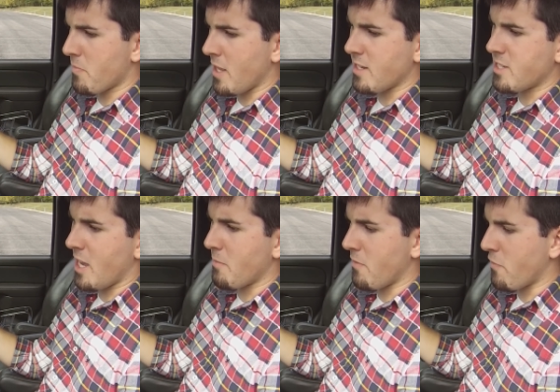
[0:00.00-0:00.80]
any
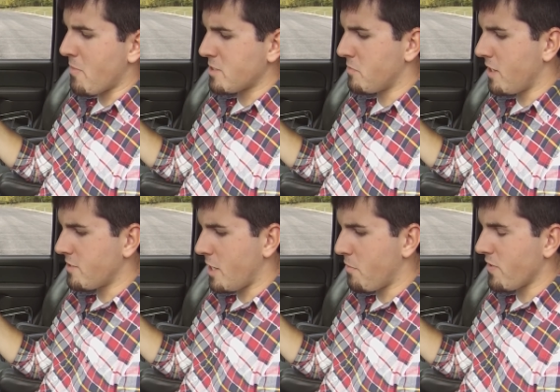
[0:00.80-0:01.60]
type, if you mess with any
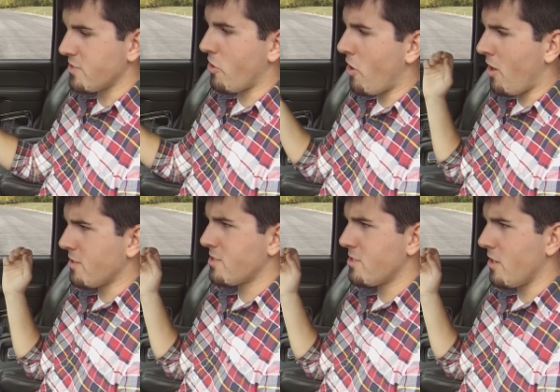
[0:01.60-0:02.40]
type of
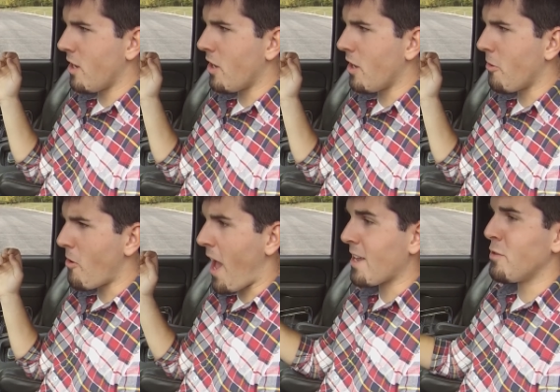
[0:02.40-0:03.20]
exhaust,
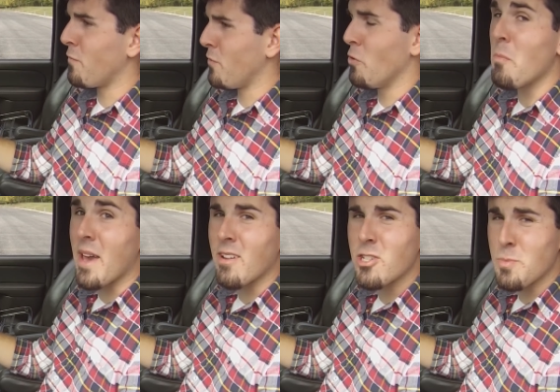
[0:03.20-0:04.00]
active fuel
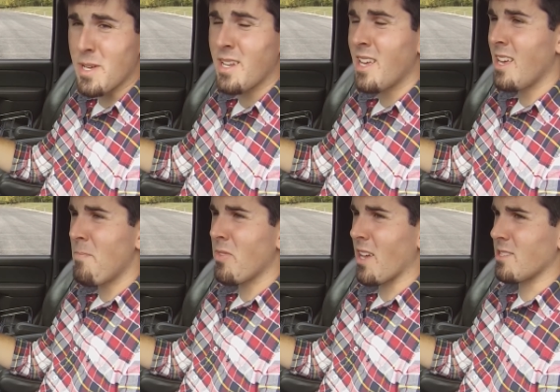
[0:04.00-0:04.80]
management,
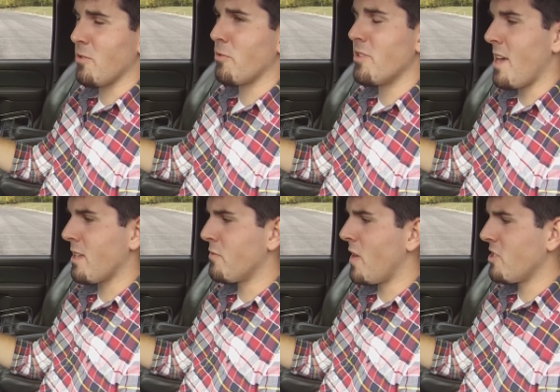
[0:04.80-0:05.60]
like cylinder
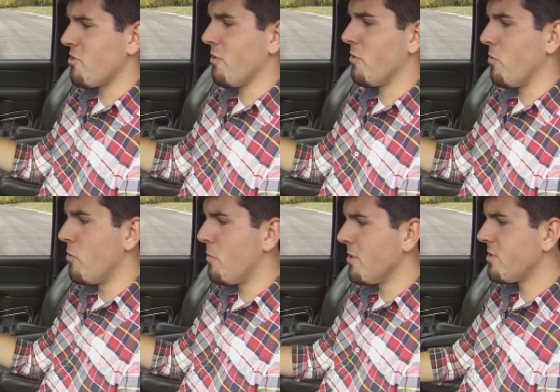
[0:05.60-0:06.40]
deactivation on the
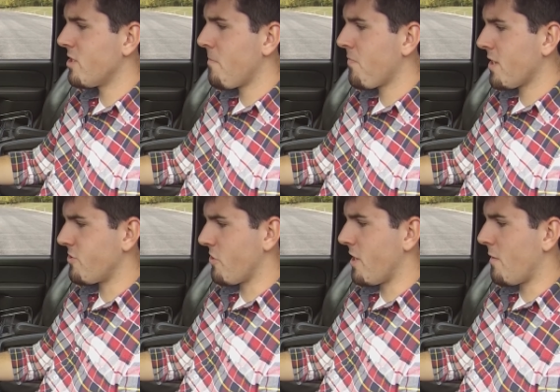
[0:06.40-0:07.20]
newer ones.
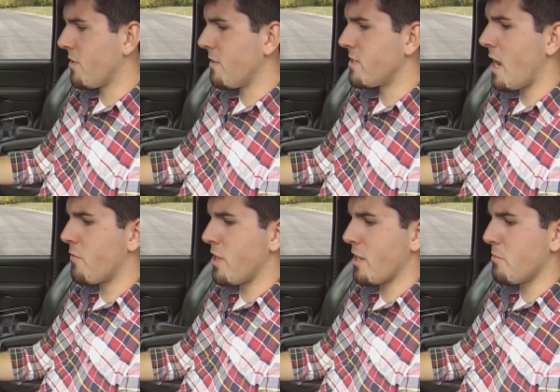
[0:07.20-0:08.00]
So you're gonna have to give time
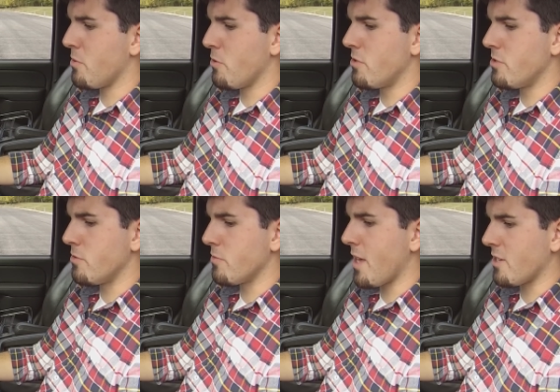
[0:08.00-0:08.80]
for that computer
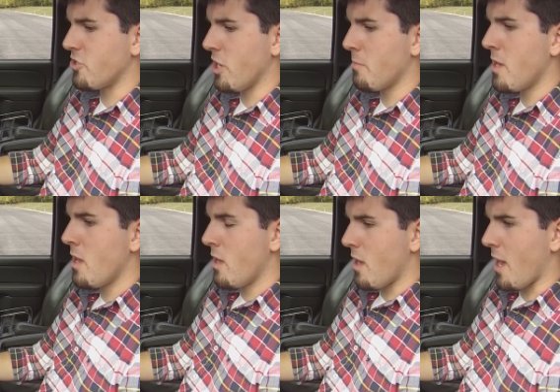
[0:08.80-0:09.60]
to catch up.
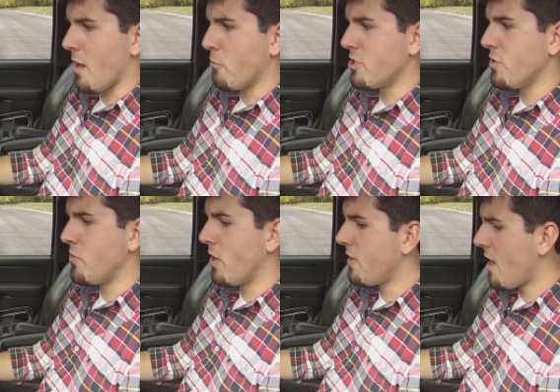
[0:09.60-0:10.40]
And once you've
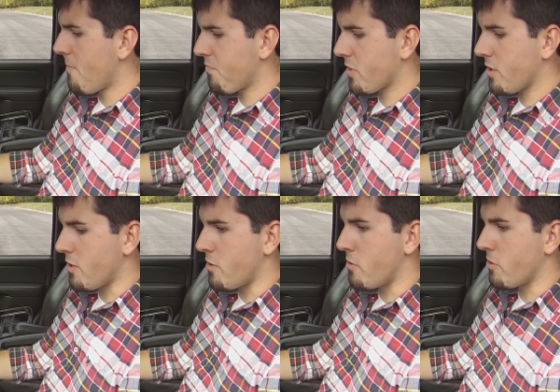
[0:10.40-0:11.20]
done that,
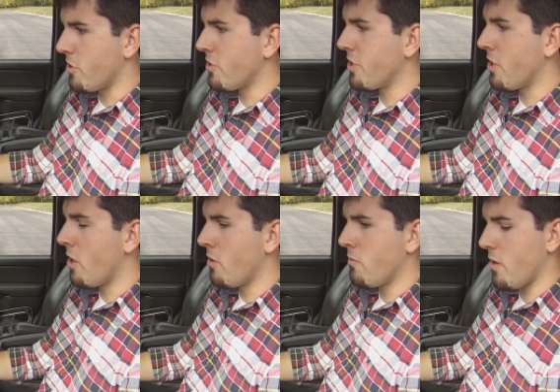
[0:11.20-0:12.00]
you're good to
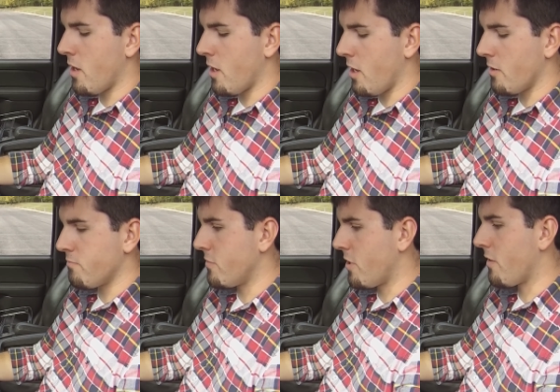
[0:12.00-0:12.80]
go.
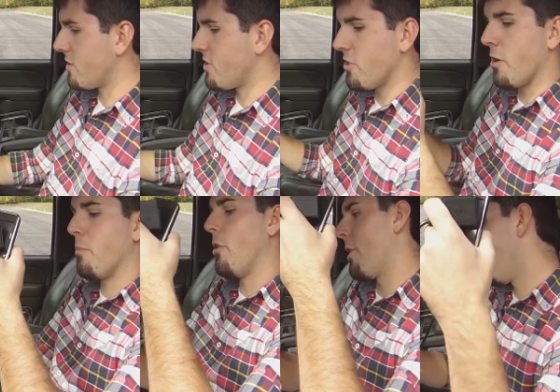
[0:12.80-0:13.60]
You know, like you said, you
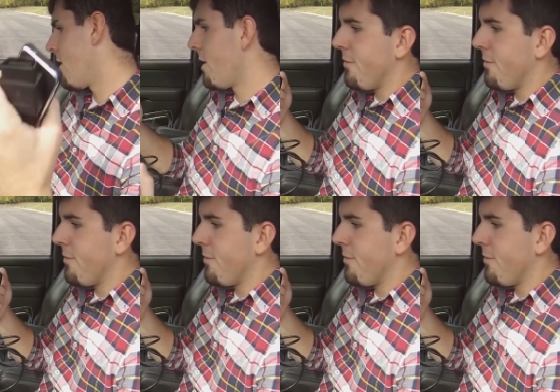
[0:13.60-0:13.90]
unplug it,